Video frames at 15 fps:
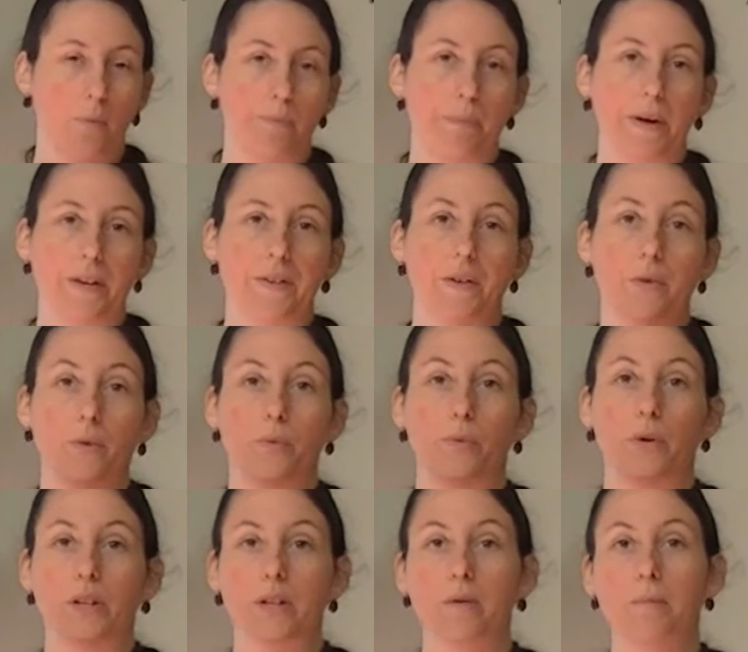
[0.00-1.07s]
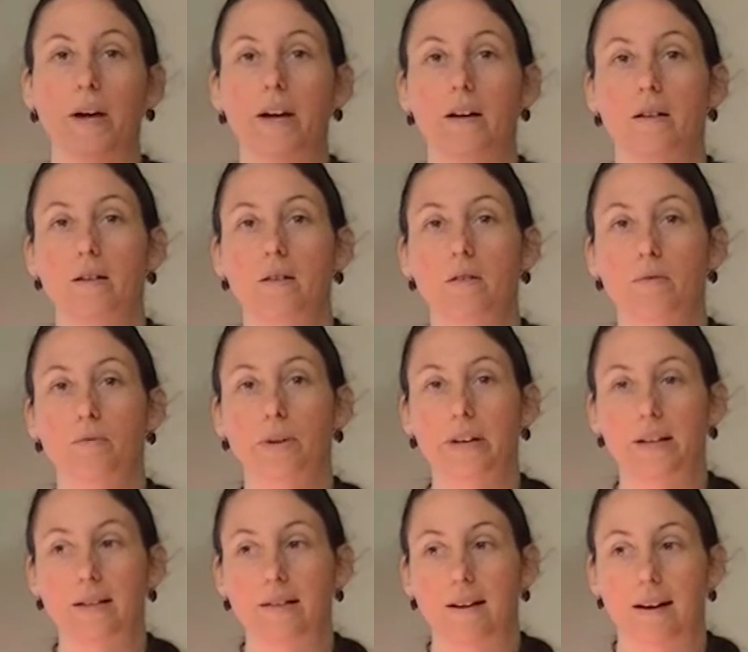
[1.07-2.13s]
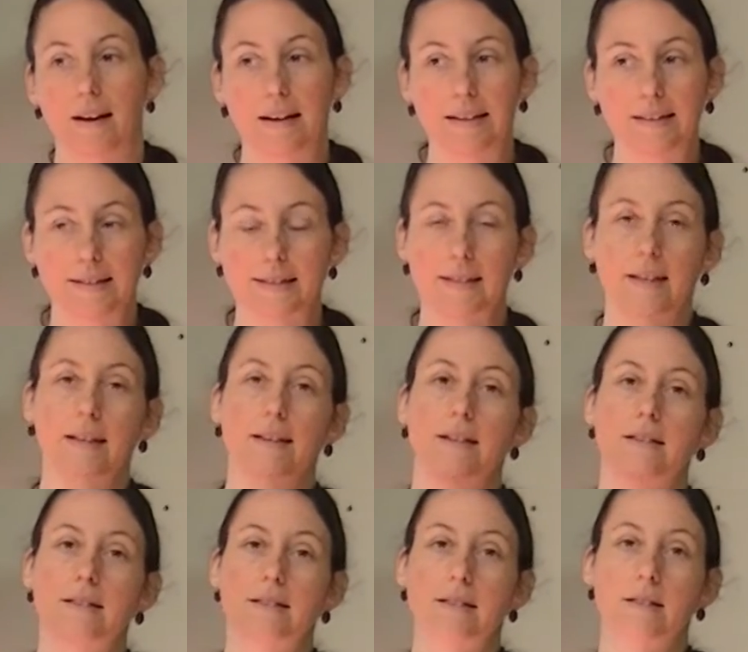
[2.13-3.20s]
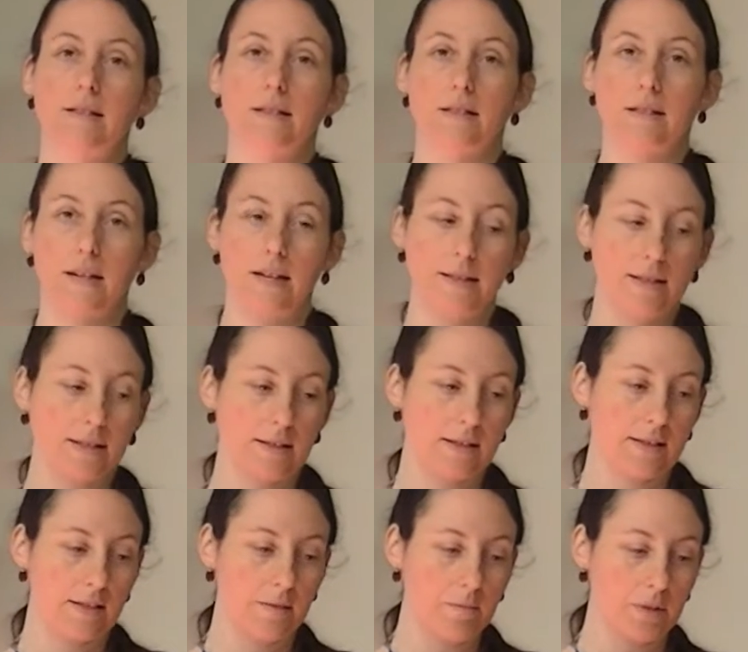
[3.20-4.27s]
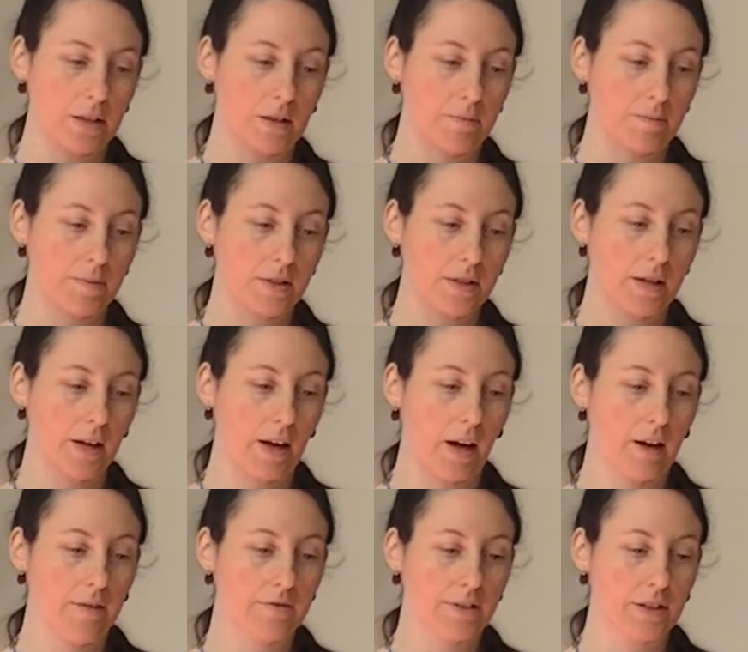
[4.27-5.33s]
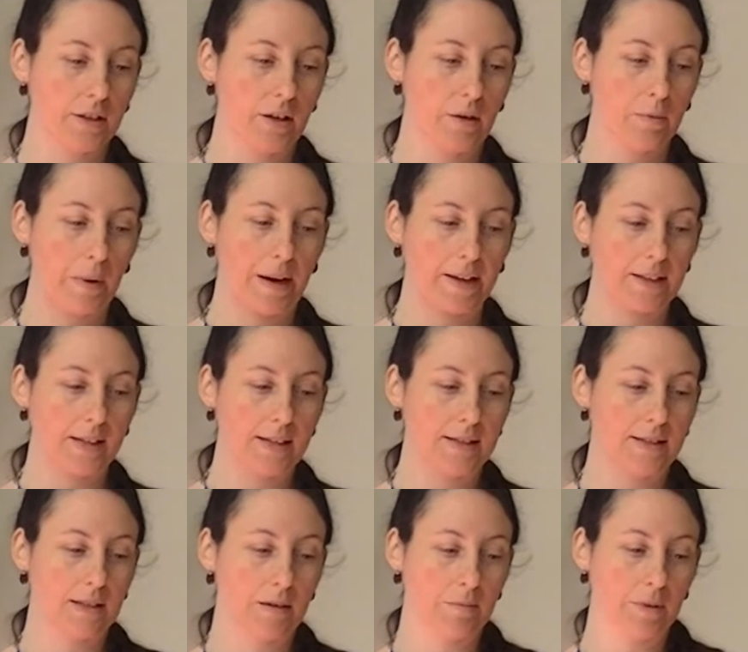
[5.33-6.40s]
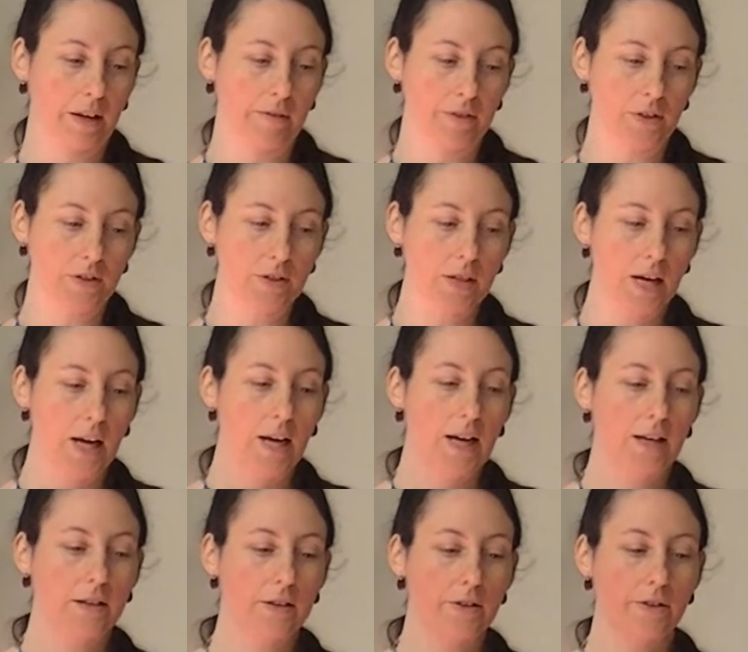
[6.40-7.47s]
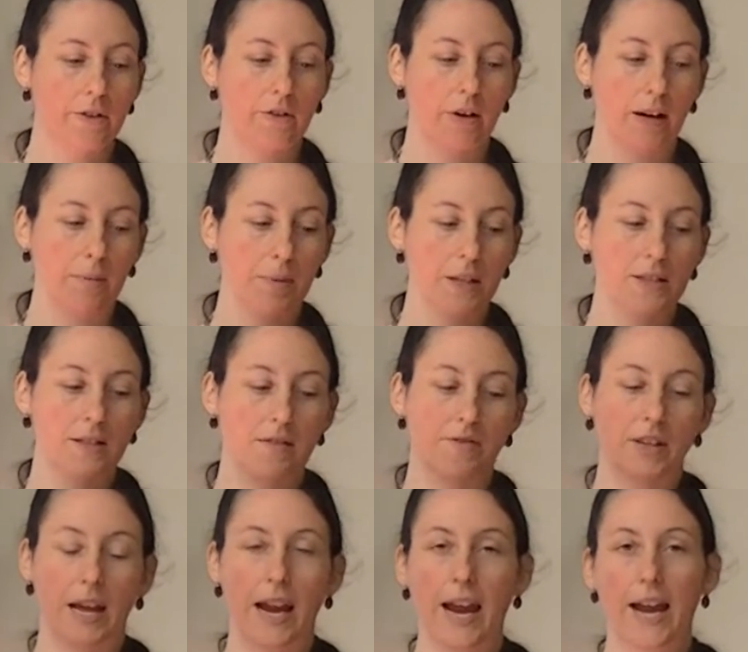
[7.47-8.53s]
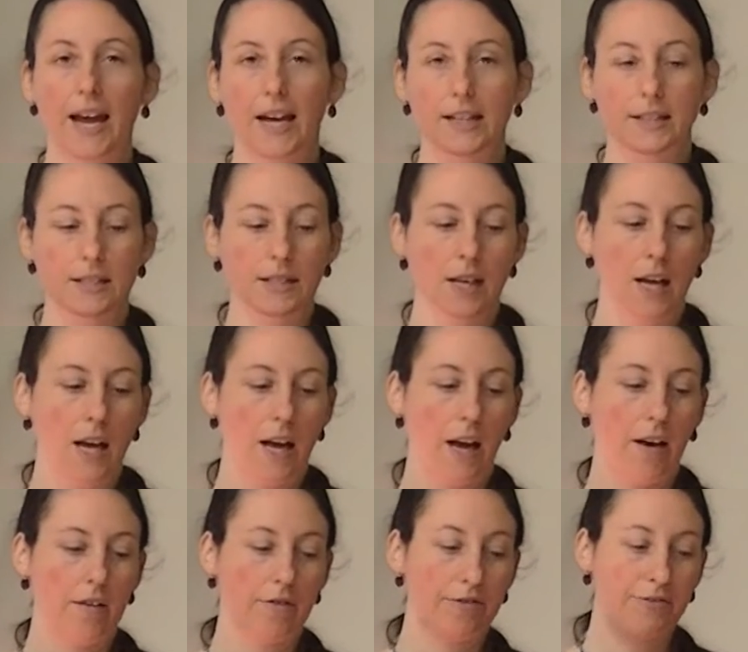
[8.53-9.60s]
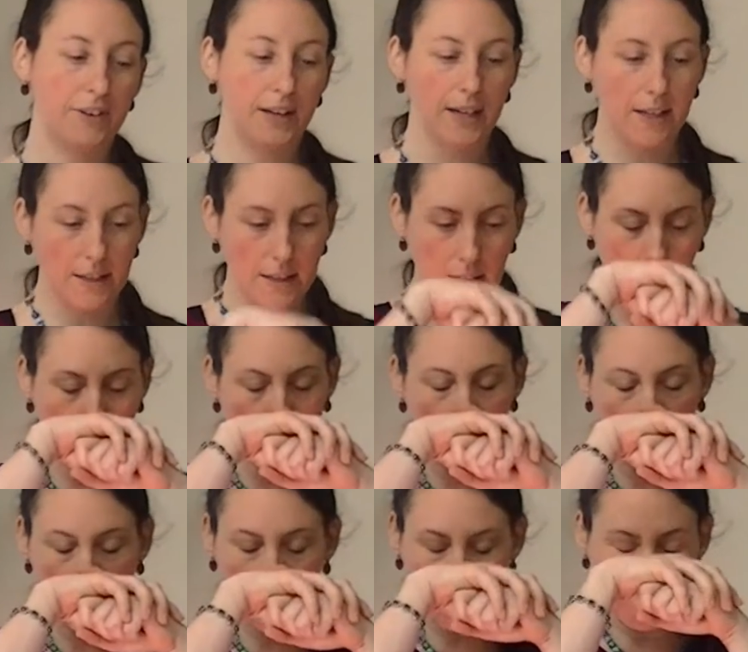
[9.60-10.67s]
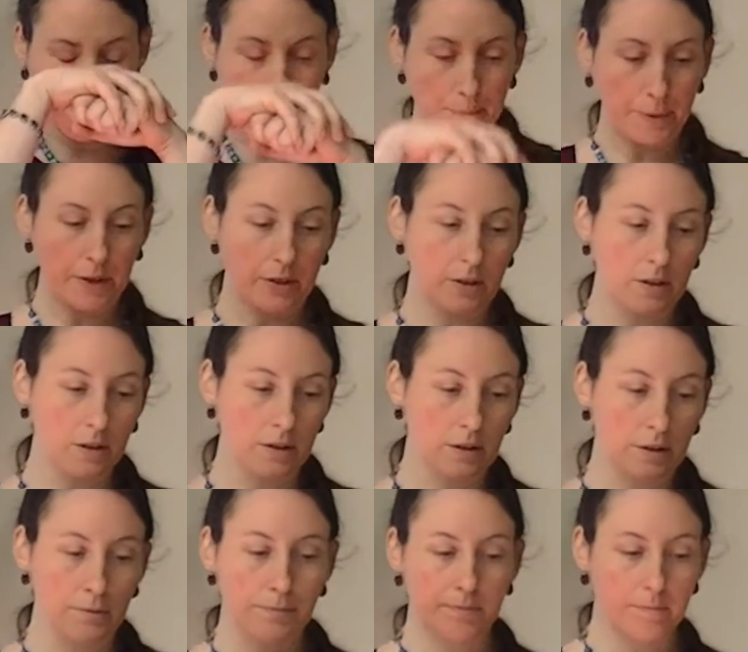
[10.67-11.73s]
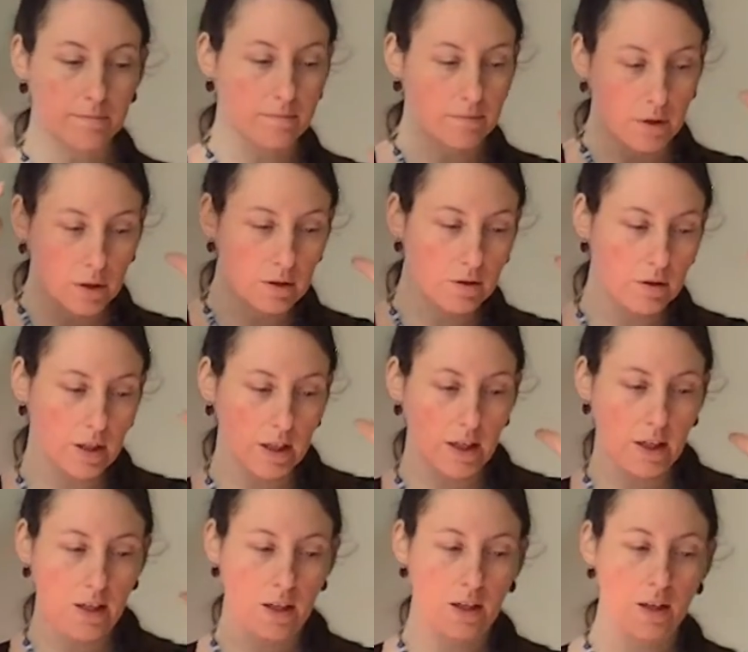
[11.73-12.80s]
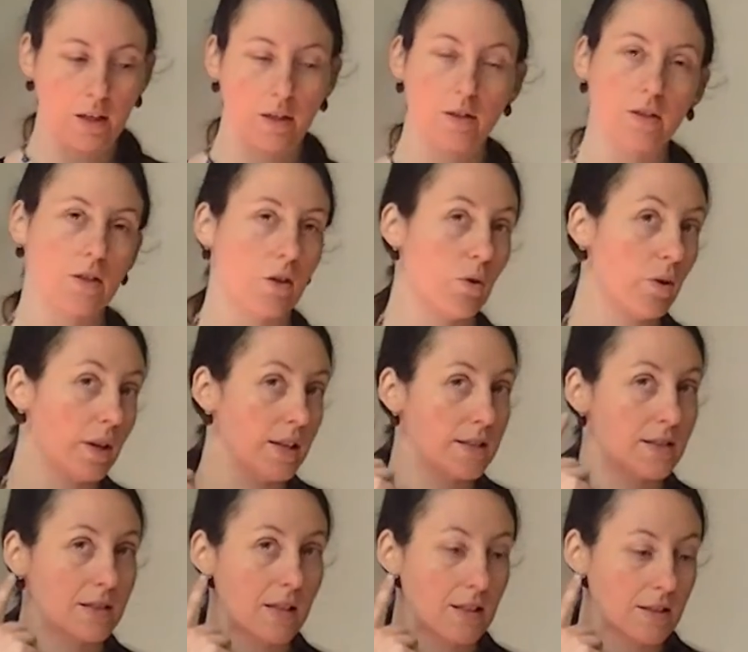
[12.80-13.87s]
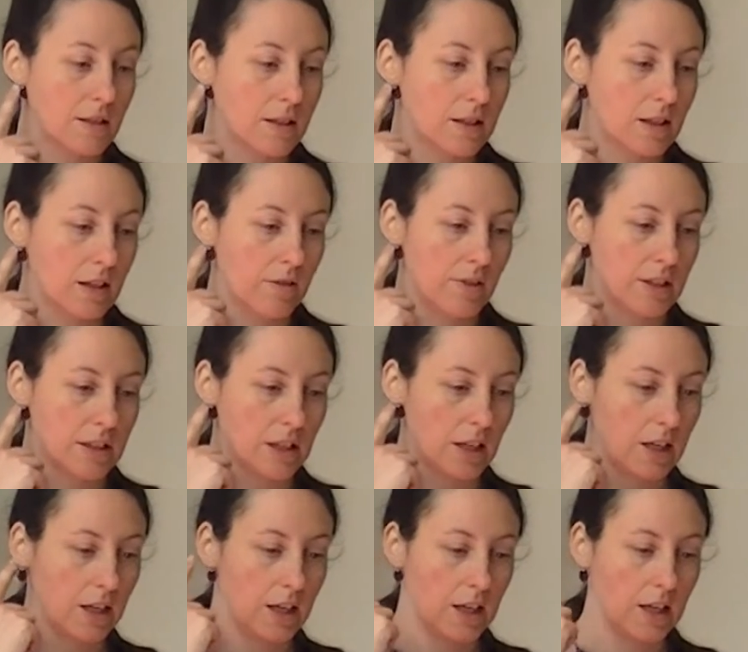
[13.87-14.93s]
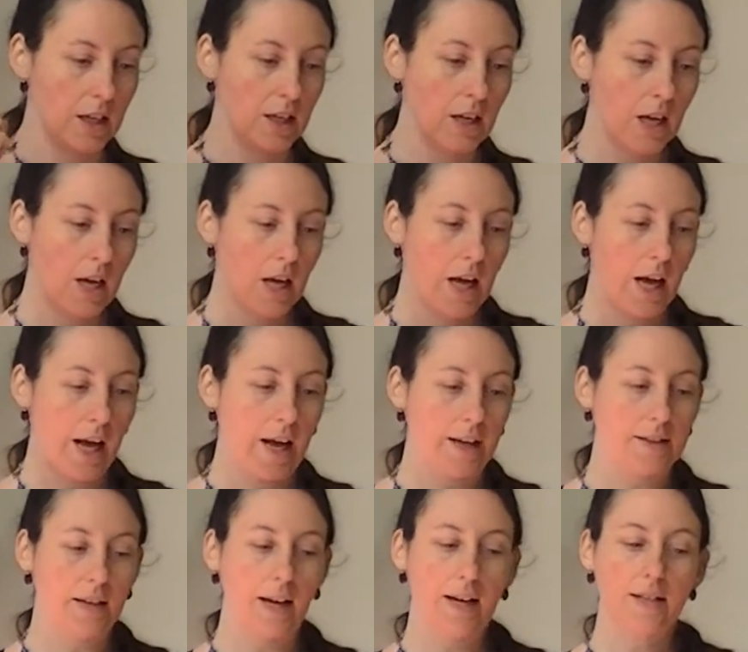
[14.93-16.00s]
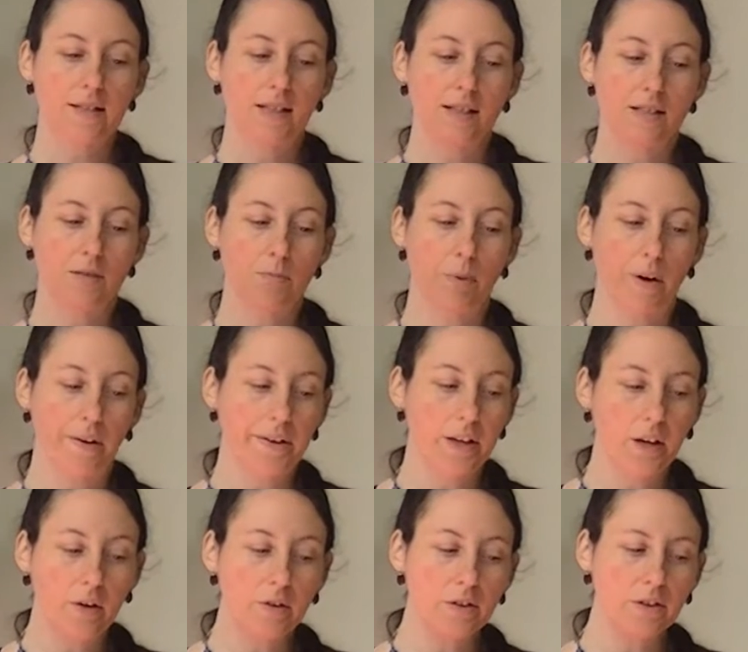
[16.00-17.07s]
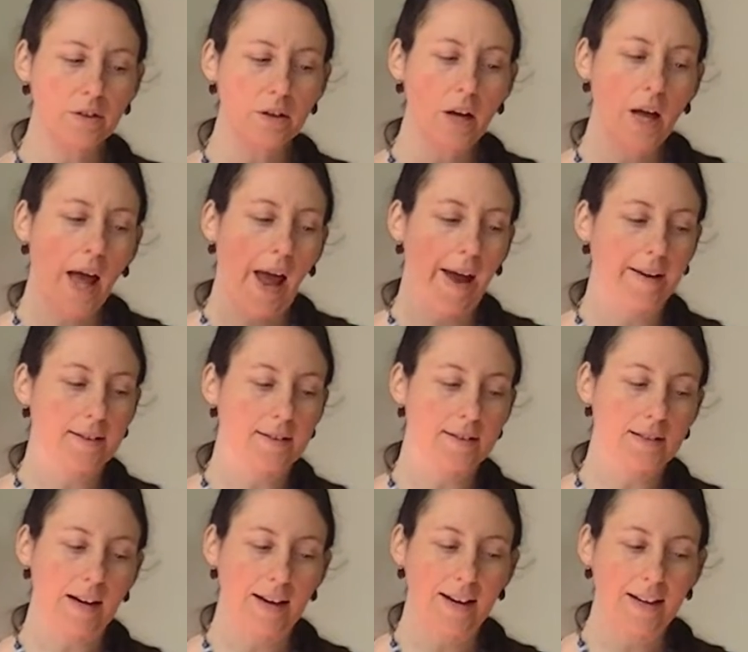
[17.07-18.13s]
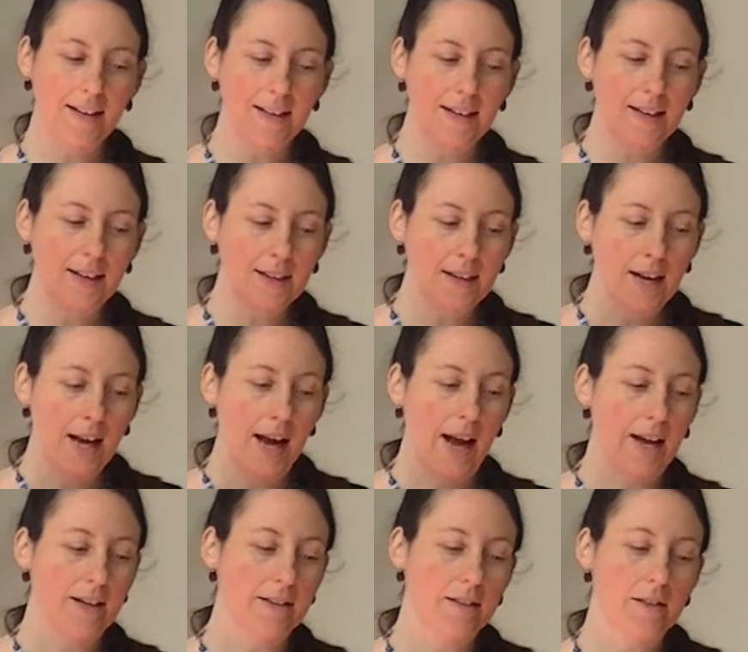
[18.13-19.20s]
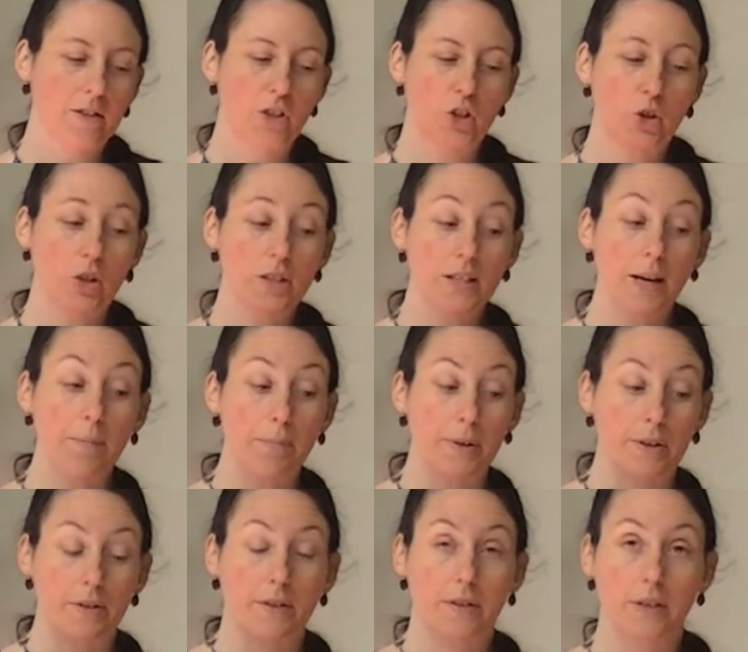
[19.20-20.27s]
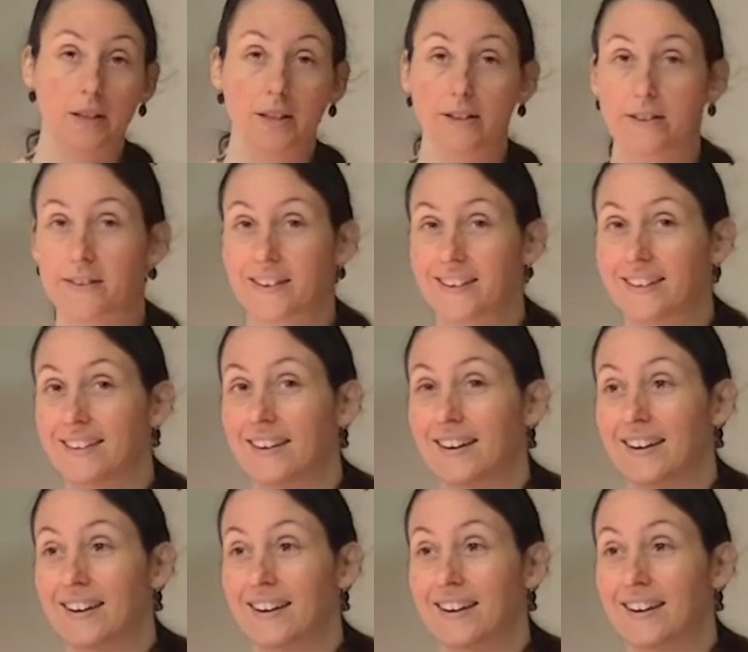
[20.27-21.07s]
but what you might realize is the signs and symptoms of the low magnesium levels include the crampings of the hands and feet, irritable, moody, noise sensitivity, and excess body odor, anxiety, and a short temper, including